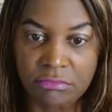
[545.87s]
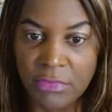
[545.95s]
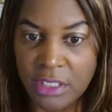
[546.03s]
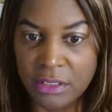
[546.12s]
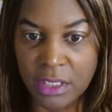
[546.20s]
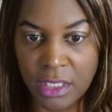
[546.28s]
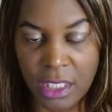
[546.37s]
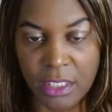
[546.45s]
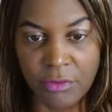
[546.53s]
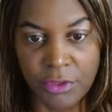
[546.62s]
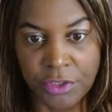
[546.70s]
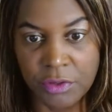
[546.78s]
is to kind
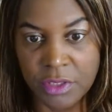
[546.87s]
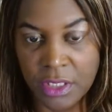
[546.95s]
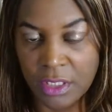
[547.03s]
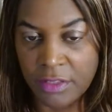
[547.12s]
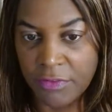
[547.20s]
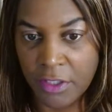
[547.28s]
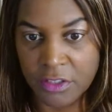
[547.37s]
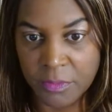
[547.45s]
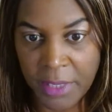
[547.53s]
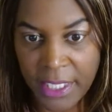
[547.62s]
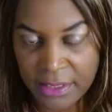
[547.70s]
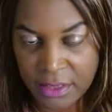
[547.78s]
of reduce any false
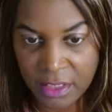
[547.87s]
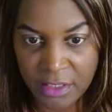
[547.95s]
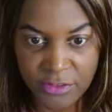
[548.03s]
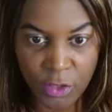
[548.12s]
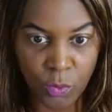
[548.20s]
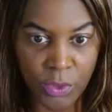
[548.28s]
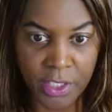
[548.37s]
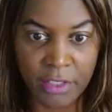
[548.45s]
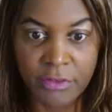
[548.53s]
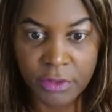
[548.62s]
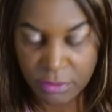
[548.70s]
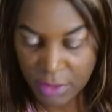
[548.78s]
positives or
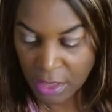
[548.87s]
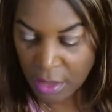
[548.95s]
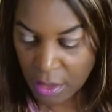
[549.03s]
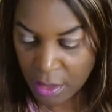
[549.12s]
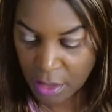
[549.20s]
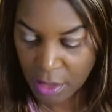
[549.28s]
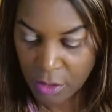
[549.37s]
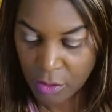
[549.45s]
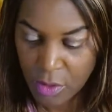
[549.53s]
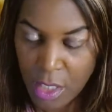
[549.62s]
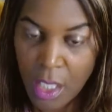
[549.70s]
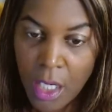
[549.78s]
whatever. A
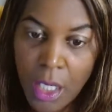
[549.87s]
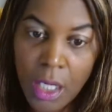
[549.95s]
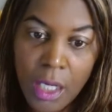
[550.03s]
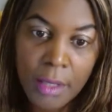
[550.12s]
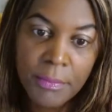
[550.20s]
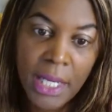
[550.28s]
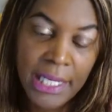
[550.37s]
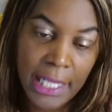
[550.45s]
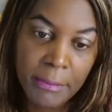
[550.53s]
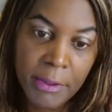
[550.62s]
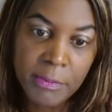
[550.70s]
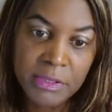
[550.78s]
lot
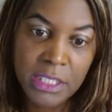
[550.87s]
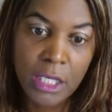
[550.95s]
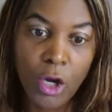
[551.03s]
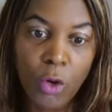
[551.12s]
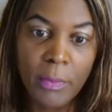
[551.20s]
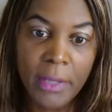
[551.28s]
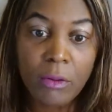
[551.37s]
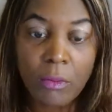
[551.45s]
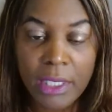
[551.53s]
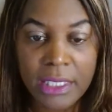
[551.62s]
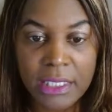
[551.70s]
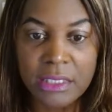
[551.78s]
of people say, oh,
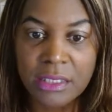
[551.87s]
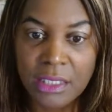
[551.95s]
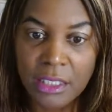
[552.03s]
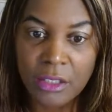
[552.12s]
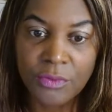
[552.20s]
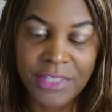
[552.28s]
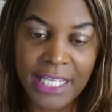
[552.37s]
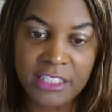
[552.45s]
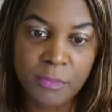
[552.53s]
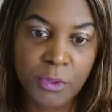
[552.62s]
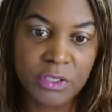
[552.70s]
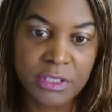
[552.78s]
marijuana is illegal. That's
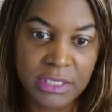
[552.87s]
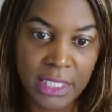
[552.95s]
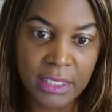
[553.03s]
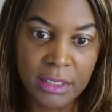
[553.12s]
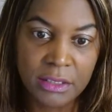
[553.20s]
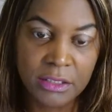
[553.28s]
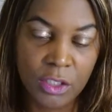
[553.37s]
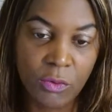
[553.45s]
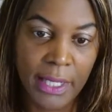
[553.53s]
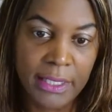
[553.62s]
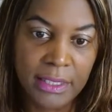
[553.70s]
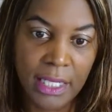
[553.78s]
per state. So
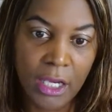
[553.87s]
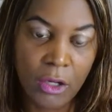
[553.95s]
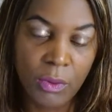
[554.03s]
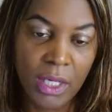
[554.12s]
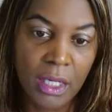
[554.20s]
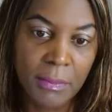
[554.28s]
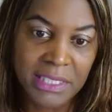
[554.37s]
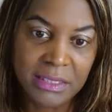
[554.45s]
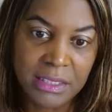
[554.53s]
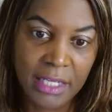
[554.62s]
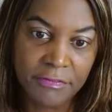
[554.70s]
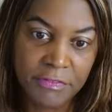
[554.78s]
right now it's
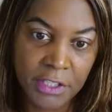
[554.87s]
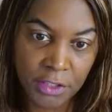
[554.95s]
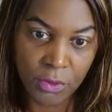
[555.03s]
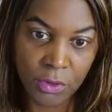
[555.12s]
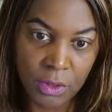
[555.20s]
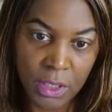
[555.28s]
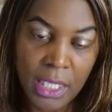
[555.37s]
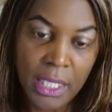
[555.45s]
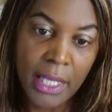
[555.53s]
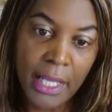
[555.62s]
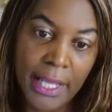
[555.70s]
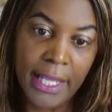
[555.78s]
not federal
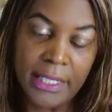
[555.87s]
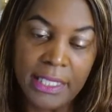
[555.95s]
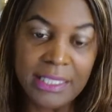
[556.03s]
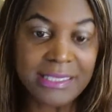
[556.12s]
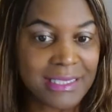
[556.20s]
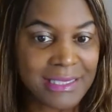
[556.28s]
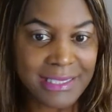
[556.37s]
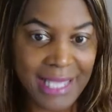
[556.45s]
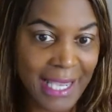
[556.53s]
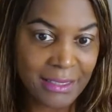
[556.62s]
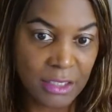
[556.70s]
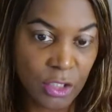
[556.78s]
and it's
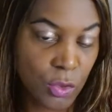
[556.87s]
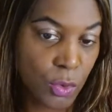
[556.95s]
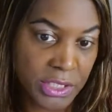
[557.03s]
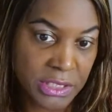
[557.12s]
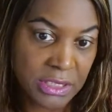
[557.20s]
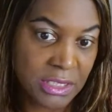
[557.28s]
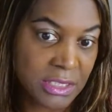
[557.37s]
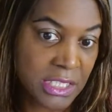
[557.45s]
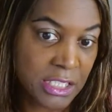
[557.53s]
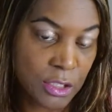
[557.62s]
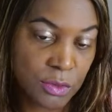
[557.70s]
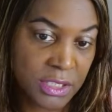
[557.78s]
not according to
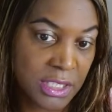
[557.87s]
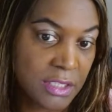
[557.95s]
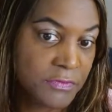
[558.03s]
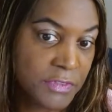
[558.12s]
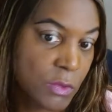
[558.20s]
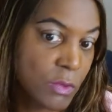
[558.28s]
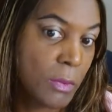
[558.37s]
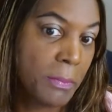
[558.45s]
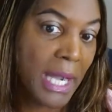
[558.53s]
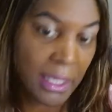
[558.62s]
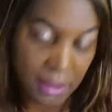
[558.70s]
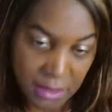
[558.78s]
DOT federal
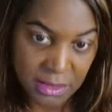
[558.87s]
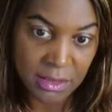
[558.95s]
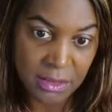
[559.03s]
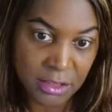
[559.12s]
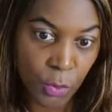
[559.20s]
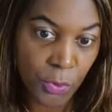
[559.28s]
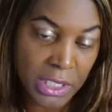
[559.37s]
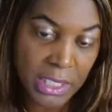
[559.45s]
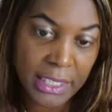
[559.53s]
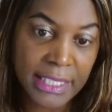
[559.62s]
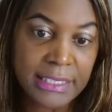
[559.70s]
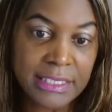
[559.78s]
policy. So we're
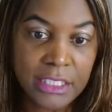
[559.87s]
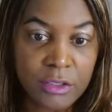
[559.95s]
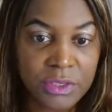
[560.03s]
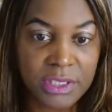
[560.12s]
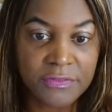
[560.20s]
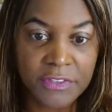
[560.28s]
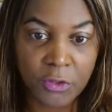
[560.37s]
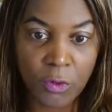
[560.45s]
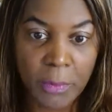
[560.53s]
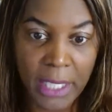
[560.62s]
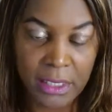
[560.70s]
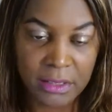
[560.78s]
looking at DOT federal
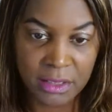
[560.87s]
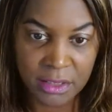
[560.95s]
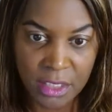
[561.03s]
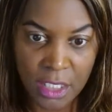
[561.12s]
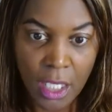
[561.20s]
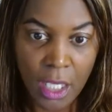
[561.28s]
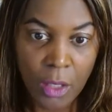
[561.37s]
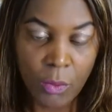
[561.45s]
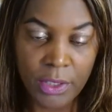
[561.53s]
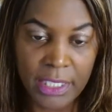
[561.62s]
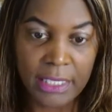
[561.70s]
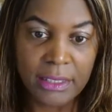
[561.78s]
policies.
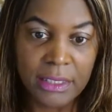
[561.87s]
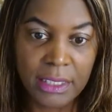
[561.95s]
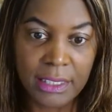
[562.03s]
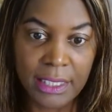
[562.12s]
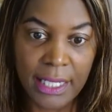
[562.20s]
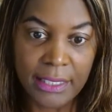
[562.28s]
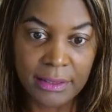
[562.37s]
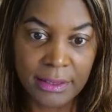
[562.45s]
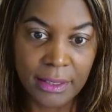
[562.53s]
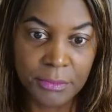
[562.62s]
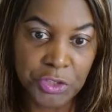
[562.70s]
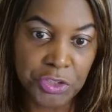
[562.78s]
We're not looking at,
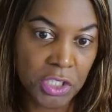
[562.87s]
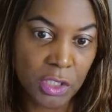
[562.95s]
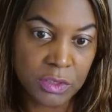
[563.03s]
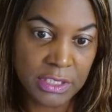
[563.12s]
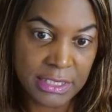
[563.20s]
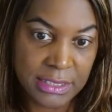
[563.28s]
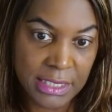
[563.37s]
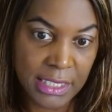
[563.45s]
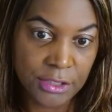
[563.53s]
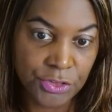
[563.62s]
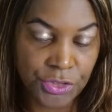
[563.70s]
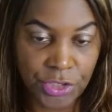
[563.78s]
you can go to the
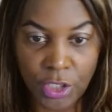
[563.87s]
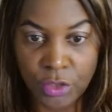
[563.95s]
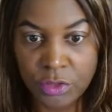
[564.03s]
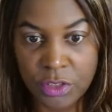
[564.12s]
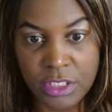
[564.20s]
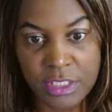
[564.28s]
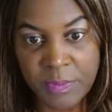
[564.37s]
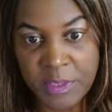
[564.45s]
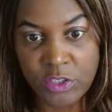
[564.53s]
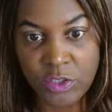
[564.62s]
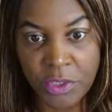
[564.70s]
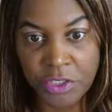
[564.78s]
state, you can go to a
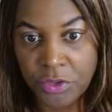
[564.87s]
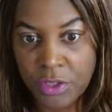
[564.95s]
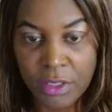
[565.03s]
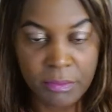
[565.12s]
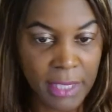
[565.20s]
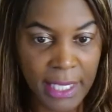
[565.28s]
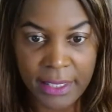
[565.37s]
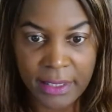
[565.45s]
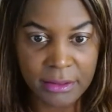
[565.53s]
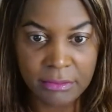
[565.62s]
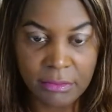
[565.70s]
dispensary and you can buy it.